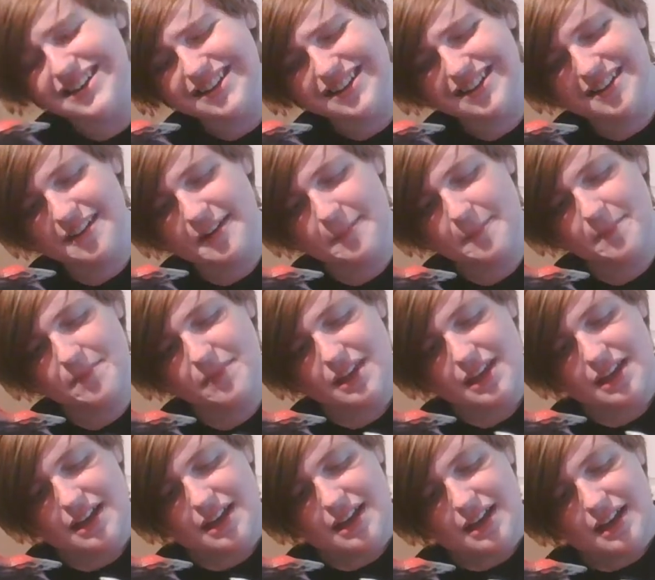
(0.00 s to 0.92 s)
um,
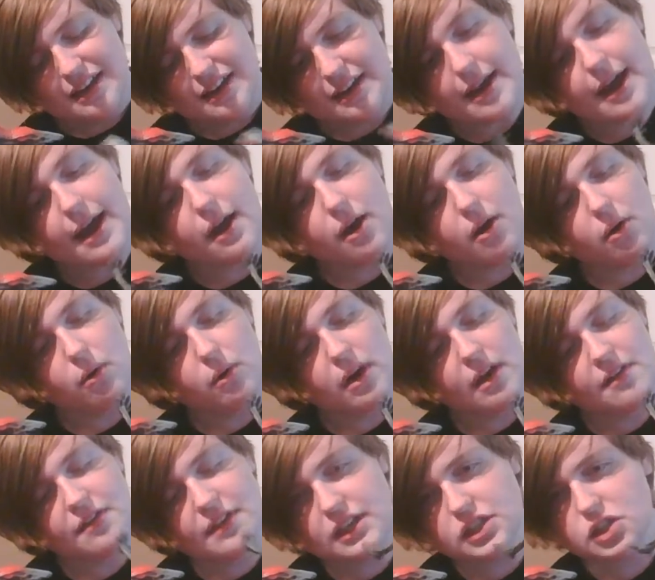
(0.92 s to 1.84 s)

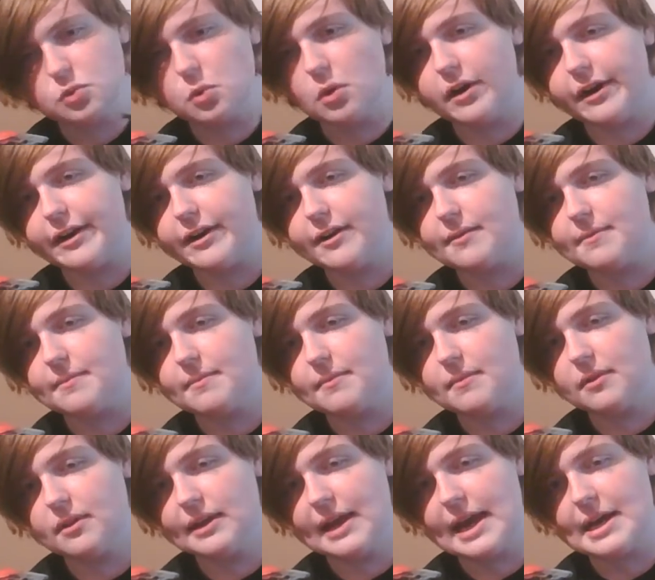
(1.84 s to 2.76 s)
Now, this one,
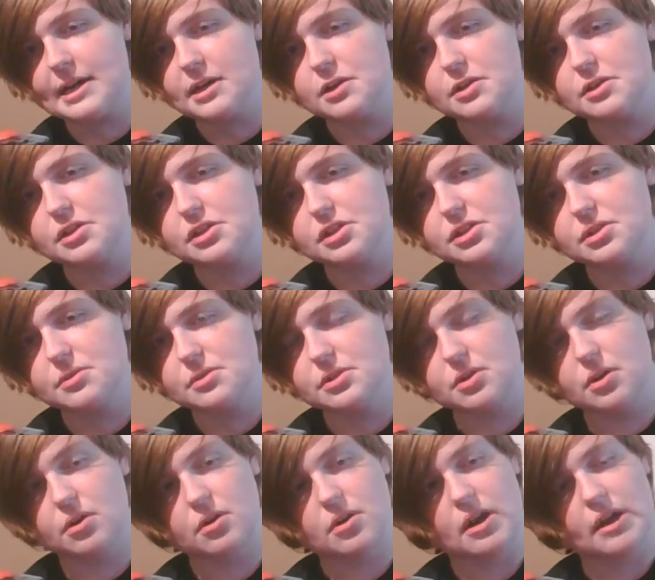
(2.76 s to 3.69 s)
Leonard's
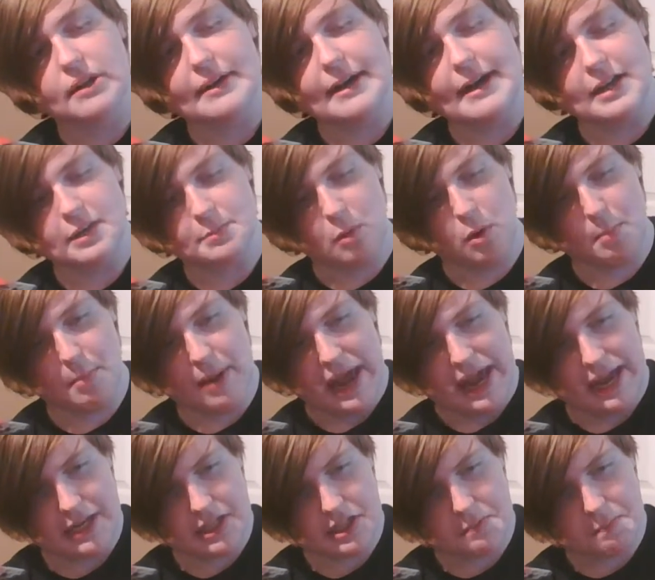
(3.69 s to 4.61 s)
Skullcrawler has more
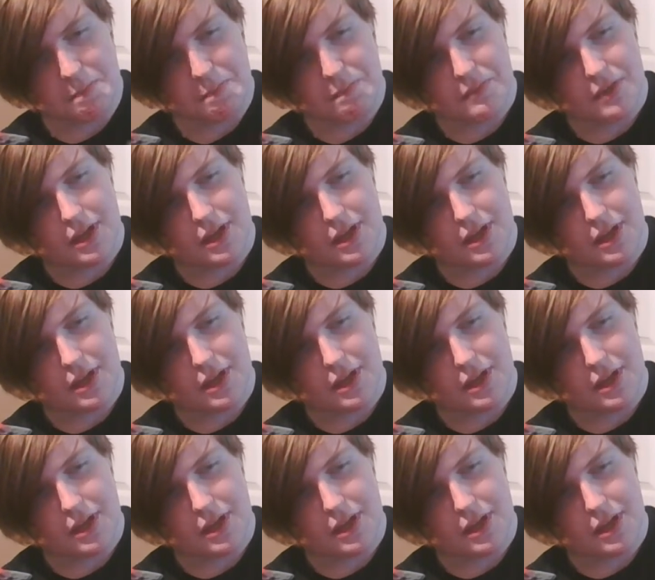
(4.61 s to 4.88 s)
paint.